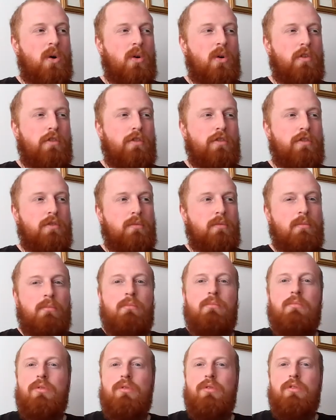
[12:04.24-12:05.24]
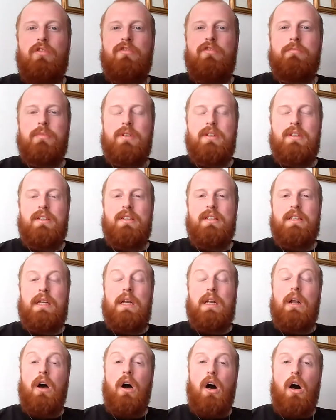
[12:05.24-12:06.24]
of movement
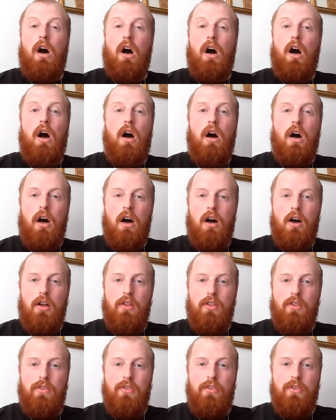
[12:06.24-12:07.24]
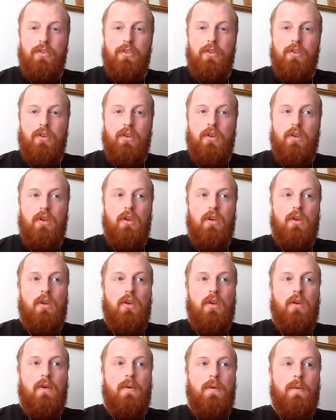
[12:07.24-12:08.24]
in our hearts
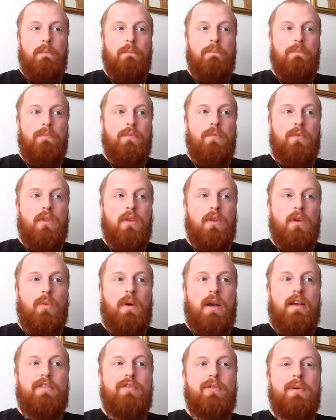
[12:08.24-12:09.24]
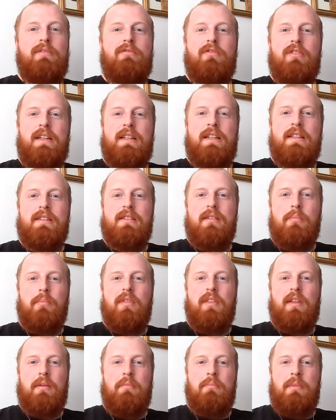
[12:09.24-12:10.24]
where if we read
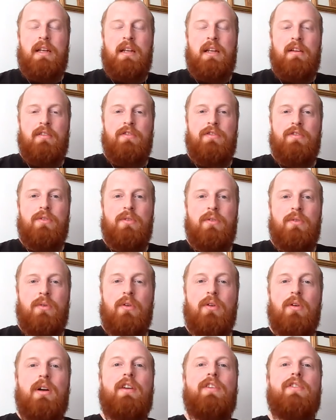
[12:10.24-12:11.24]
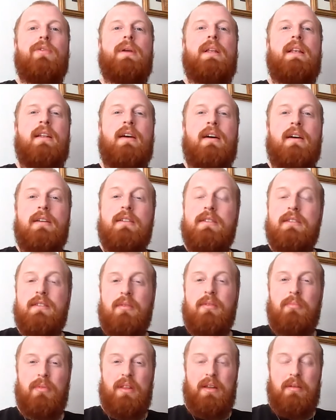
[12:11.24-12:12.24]
something meaningful, or if we learn
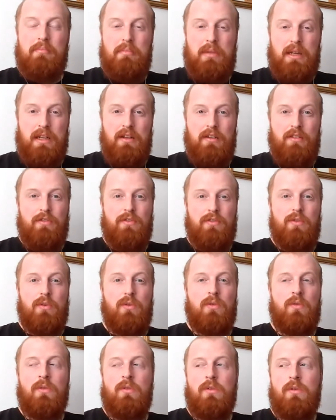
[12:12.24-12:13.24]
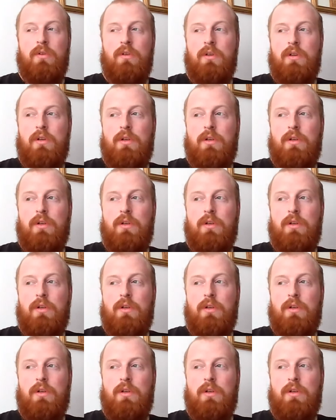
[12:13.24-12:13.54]
something meaningful,